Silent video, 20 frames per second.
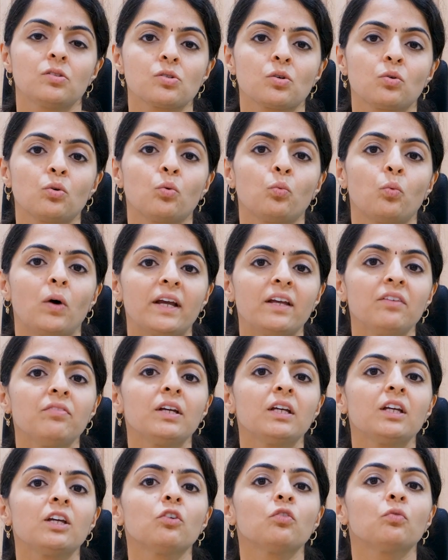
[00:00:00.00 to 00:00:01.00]
So why
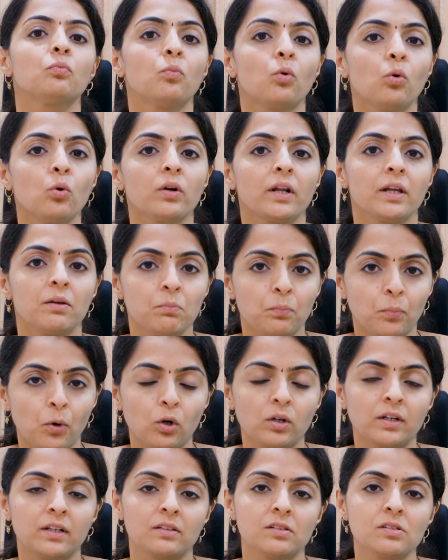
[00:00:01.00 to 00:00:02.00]
we give more
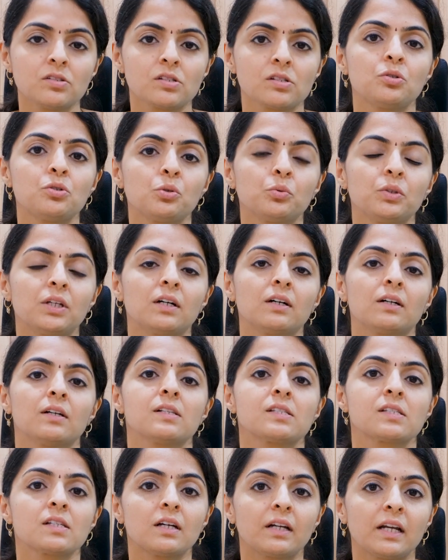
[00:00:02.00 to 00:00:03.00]
importance to the
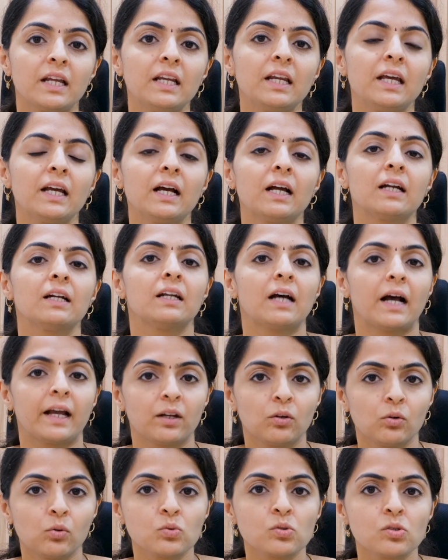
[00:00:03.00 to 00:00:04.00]
screening and
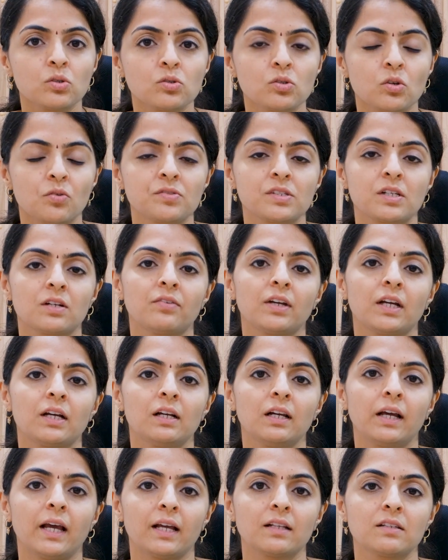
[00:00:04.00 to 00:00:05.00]
diagnosis of
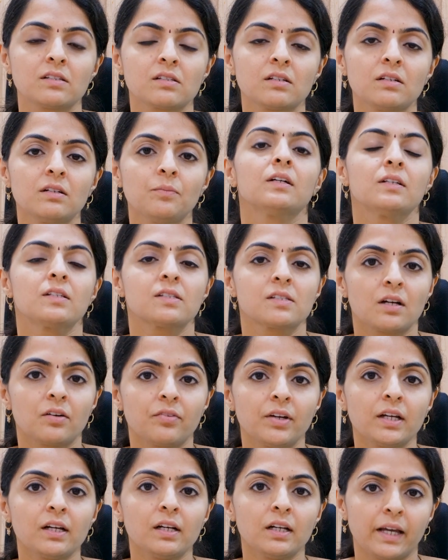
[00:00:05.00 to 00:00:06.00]
cervical cancer?
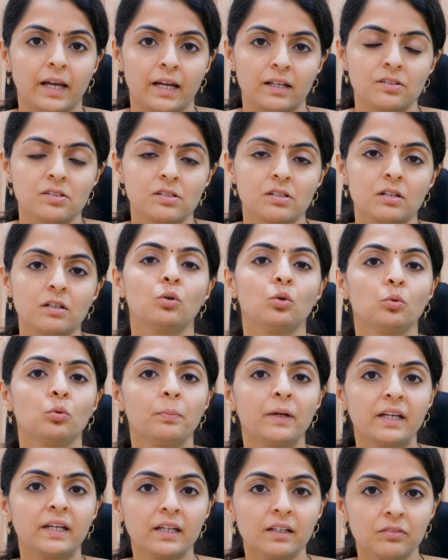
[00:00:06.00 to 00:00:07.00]
Cervical cancer, to
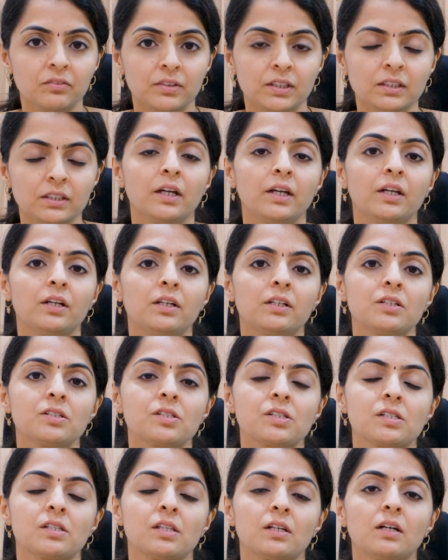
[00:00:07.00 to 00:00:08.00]
begin with, it
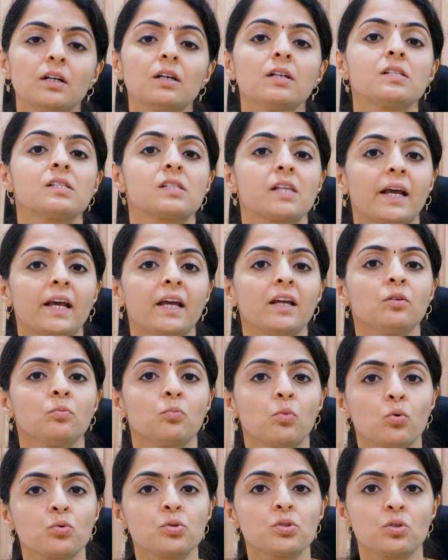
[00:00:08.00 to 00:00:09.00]
is the second
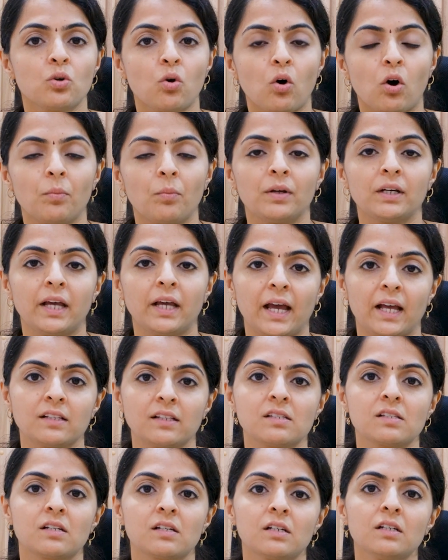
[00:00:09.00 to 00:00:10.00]
most common
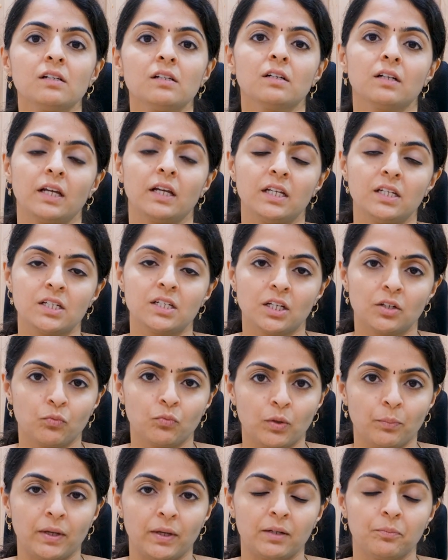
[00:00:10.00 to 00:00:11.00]
cancer in Indian
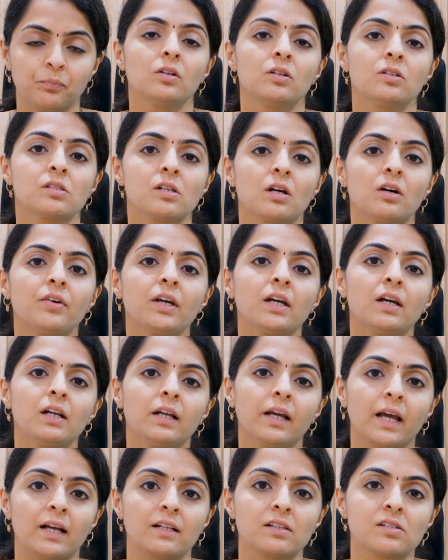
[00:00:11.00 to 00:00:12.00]
women.
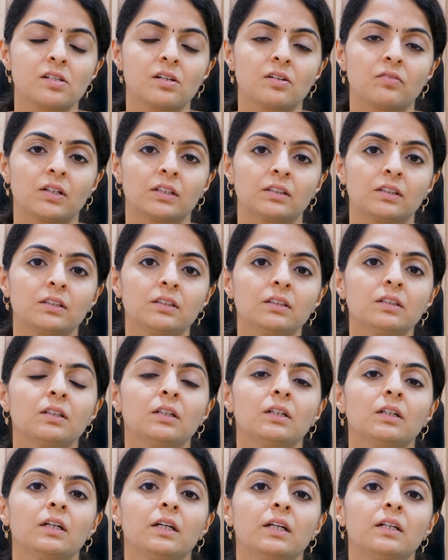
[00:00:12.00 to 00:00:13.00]
Cervical cancer vandu,
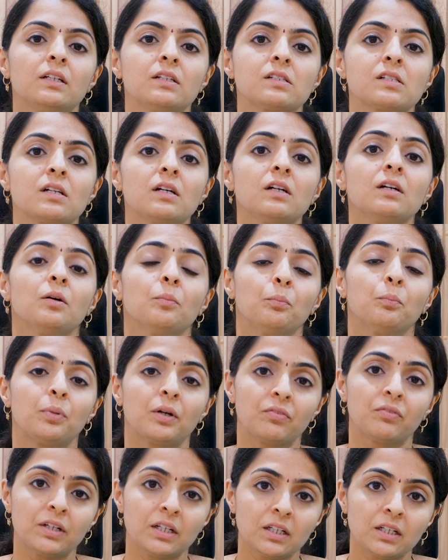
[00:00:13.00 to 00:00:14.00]
it is a
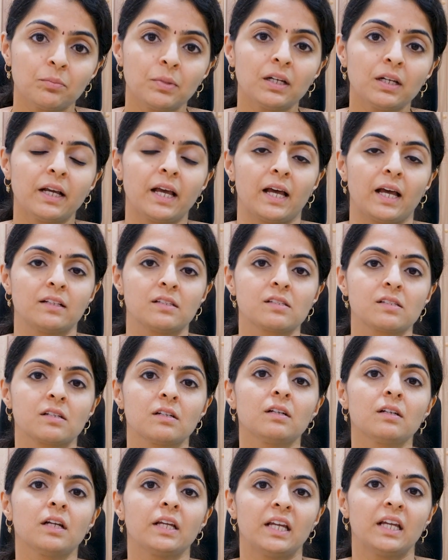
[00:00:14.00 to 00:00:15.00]
preventable
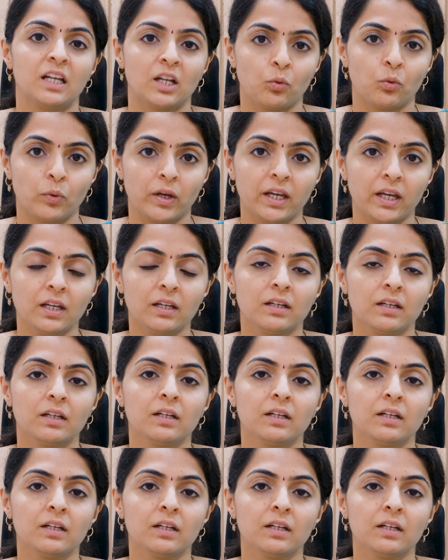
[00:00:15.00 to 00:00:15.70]
cancer in a way.